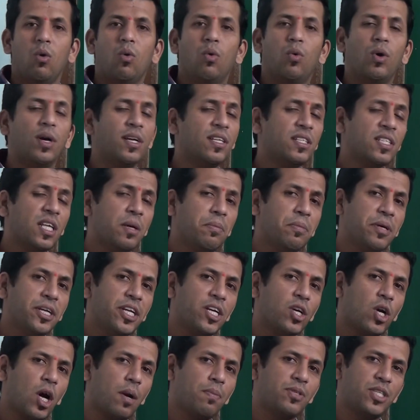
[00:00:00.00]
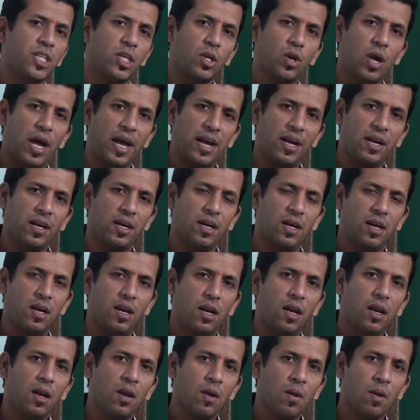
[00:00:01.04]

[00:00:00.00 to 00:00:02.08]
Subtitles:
What is the meaning of zero angle?